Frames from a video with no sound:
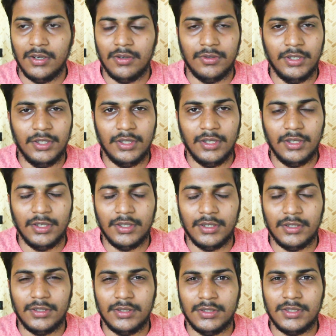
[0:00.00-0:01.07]
Only
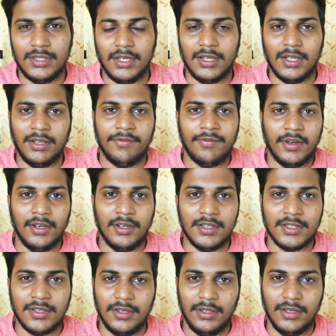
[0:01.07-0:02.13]
thing is that I find the
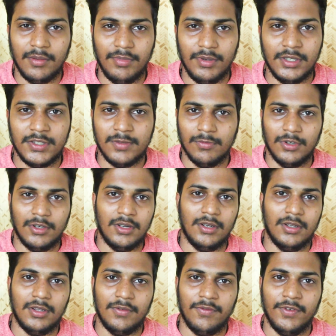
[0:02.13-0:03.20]
screen a bit
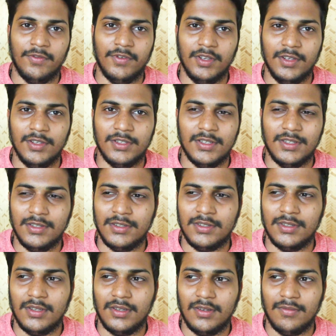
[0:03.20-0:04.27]
small, 15
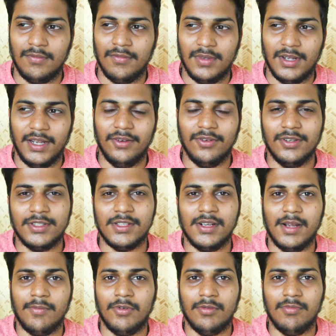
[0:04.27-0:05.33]
inches I know it's a
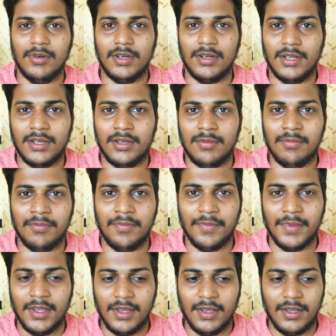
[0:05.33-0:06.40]
laptop but um,
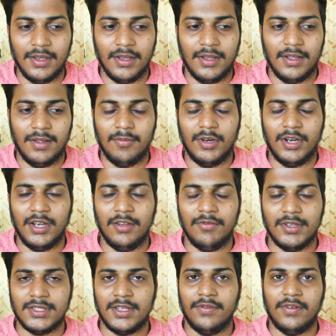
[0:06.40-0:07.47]
but
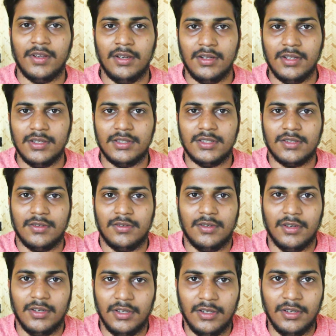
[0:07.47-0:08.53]
anyways I find the
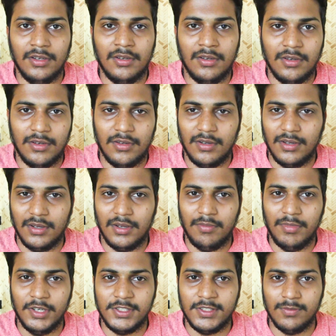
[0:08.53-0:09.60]
screen a
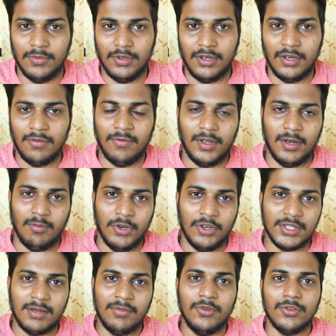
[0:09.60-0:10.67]
bit small when,
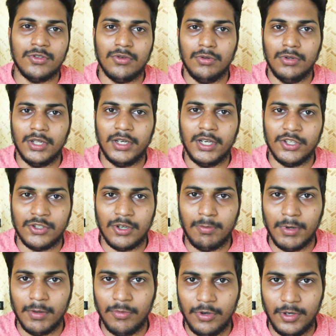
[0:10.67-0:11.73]
because I'm used to the
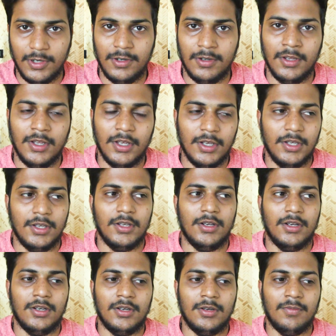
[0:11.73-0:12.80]
desktop computer
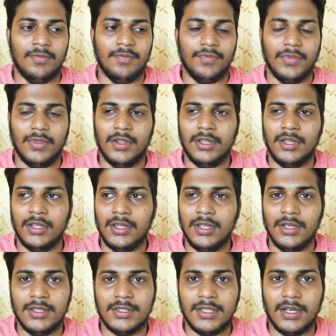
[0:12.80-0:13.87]
um, the other
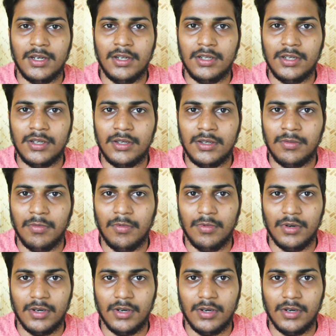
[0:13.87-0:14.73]
thing is that the